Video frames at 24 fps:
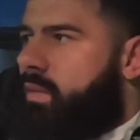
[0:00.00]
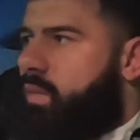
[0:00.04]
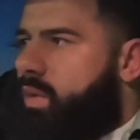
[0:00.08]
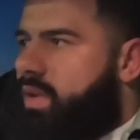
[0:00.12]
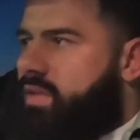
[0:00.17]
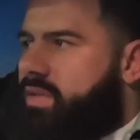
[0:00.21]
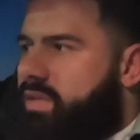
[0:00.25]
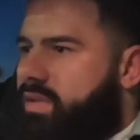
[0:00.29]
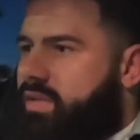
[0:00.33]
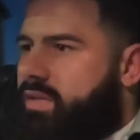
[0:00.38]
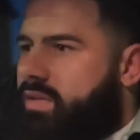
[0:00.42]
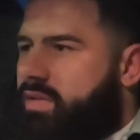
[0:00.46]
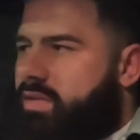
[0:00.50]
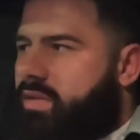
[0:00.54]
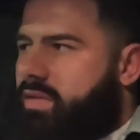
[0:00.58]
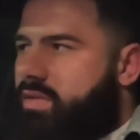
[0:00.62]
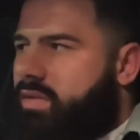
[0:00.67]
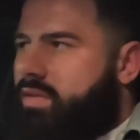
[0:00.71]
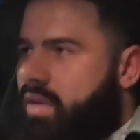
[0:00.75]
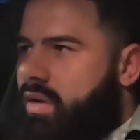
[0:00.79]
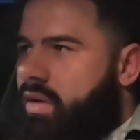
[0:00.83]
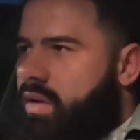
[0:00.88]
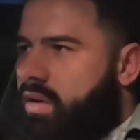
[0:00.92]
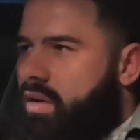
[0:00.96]
which
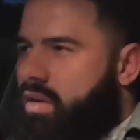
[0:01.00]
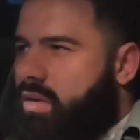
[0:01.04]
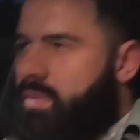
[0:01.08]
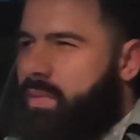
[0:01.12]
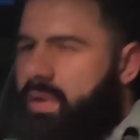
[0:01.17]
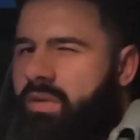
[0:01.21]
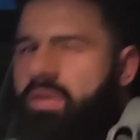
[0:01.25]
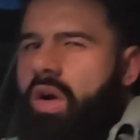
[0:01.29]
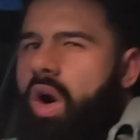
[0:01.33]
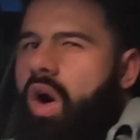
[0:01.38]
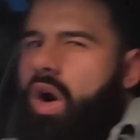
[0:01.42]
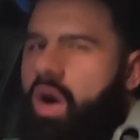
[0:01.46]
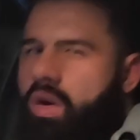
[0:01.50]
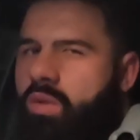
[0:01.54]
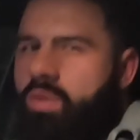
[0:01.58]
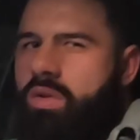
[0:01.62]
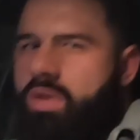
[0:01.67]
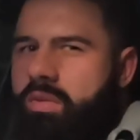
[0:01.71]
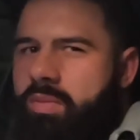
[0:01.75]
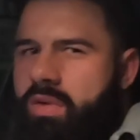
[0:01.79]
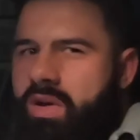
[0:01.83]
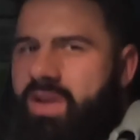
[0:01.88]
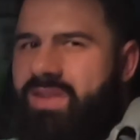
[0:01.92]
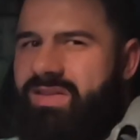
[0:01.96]
is, it's a bit of a hard
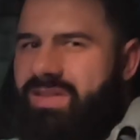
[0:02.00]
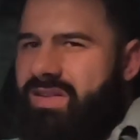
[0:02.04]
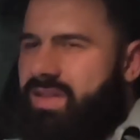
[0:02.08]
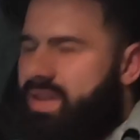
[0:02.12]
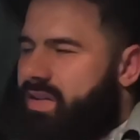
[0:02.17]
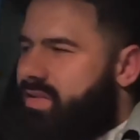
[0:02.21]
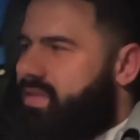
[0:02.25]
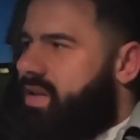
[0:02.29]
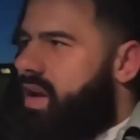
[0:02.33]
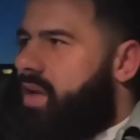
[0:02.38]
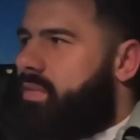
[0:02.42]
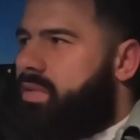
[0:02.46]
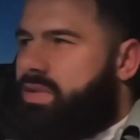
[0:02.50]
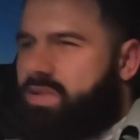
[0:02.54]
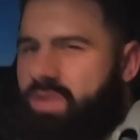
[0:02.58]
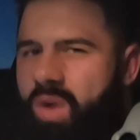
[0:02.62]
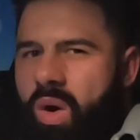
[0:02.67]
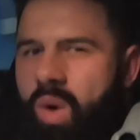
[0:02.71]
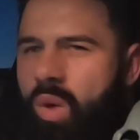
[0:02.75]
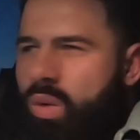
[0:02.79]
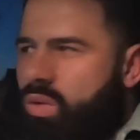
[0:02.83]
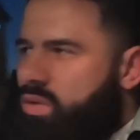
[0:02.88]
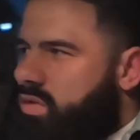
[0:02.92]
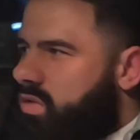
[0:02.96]
one to be honest. This time it's
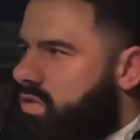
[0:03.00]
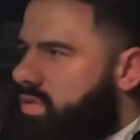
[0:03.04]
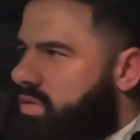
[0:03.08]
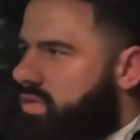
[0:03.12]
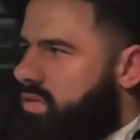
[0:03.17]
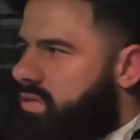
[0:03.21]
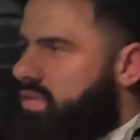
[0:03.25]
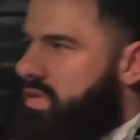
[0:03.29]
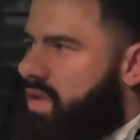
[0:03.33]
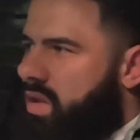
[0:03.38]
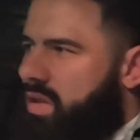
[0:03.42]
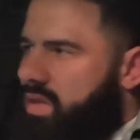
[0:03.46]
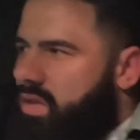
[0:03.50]
oats.